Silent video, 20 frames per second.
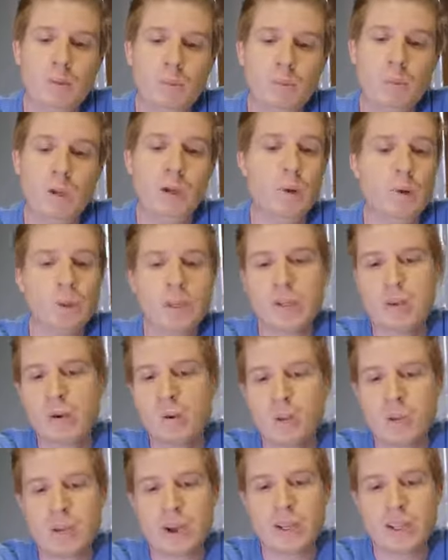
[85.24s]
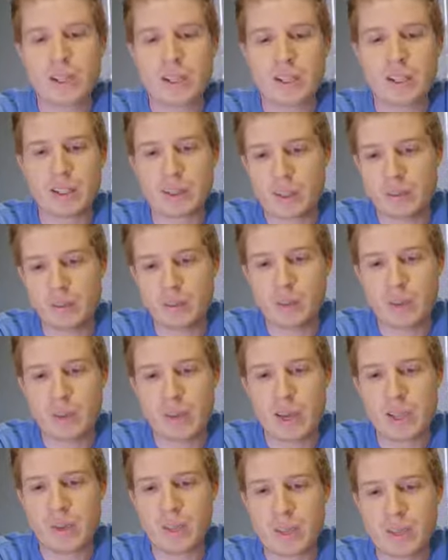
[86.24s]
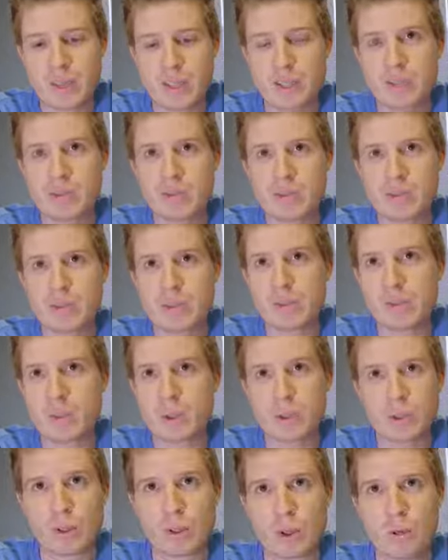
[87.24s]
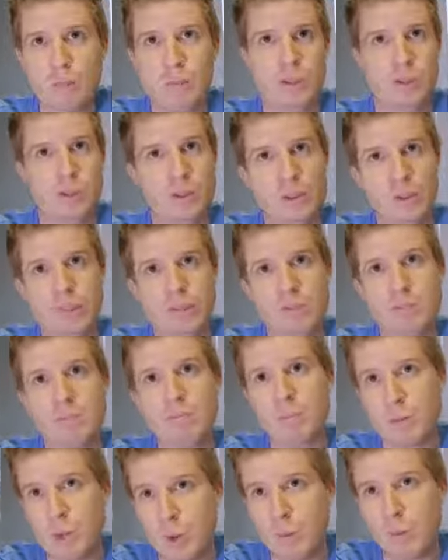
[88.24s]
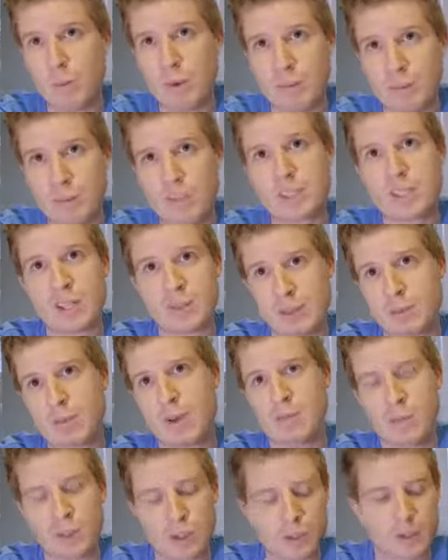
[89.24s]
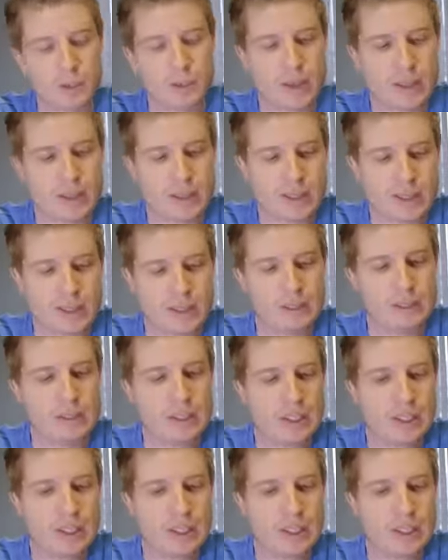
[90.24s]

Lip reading: But all the normal pages, like the main page of facebook.com, is on the normal web, the surface web that Google can see.